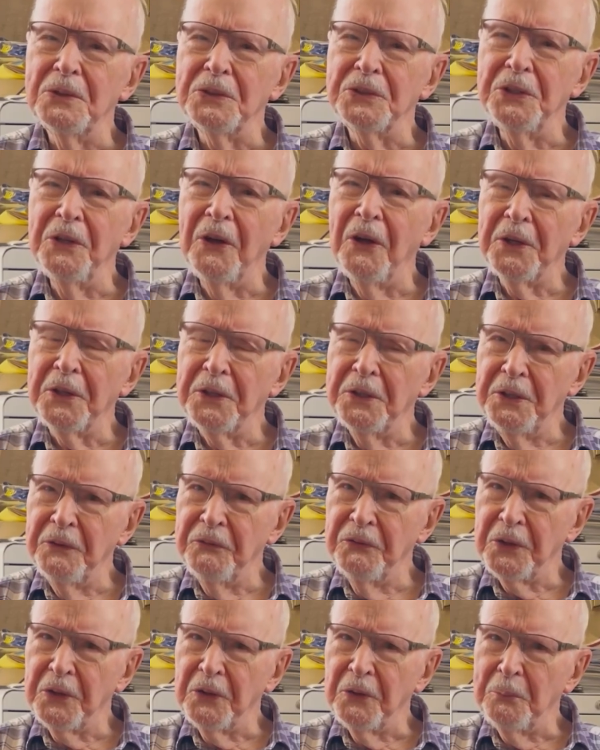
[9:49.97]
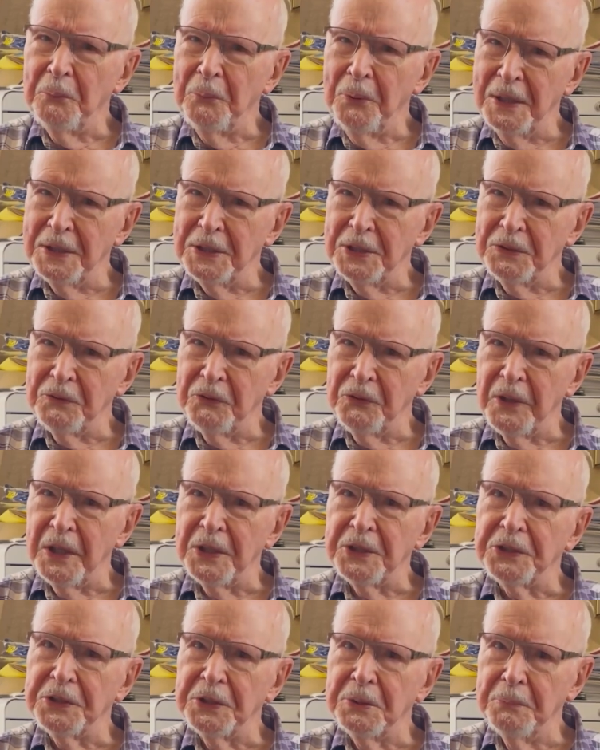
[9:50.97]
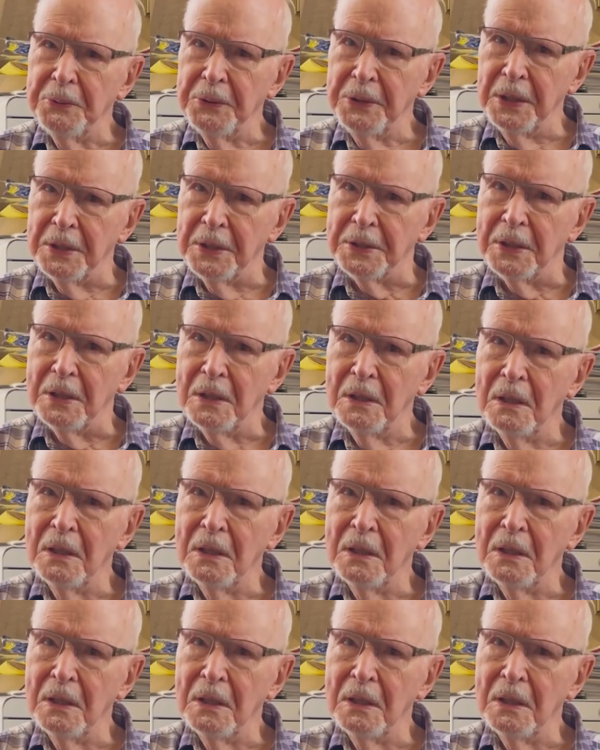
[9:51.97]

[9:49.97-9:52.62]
not a difficult place for us to be in,